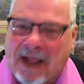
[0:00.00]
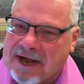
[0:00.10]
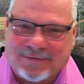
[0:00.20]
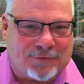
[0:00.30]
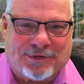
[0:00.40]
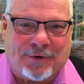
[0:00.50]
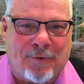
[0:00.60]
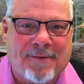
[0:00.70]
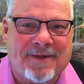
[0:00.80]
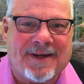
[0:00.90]
Thanks for
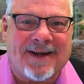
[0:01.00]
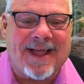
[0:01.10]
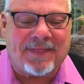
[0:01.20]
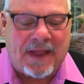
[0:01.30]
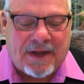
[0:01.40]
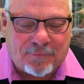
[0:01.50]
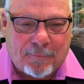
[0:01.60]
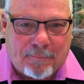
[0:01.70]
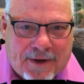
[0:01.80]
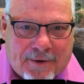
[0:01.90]
joining me today. Thanks
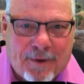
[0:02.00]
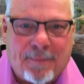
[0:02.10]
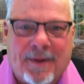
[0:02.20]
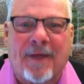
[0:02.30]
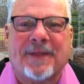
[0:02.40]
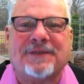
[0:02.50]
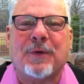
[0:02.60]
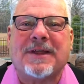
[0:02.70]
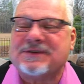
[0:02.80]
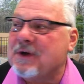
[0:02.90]
for being with me on this
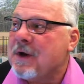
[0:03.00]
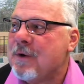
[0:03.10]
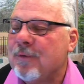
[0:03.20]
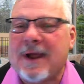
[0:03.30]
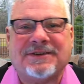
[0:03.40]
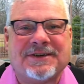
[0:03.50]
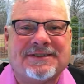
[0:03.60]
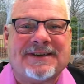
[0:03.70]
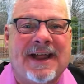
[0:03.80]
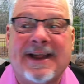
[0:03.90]

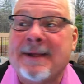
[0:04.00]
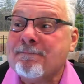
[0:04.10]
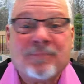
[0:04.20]
Resurrection Sunday.